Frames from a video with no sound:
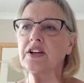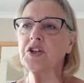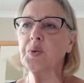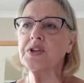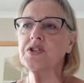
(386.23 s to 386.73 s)

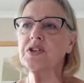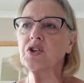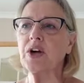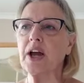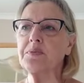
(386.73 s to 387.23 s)
to which the
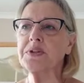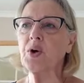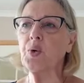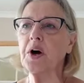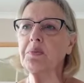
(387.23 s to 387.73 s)
tribes
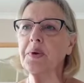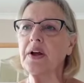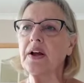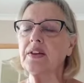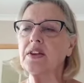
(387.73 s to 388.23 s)
go up,
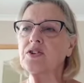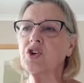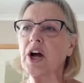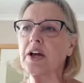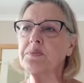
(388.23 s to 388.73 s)
the
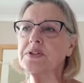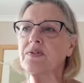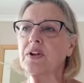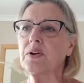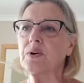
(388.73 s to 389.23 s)
tribes
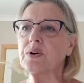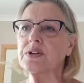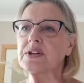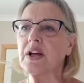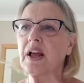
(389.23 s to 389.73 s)
of the Lord,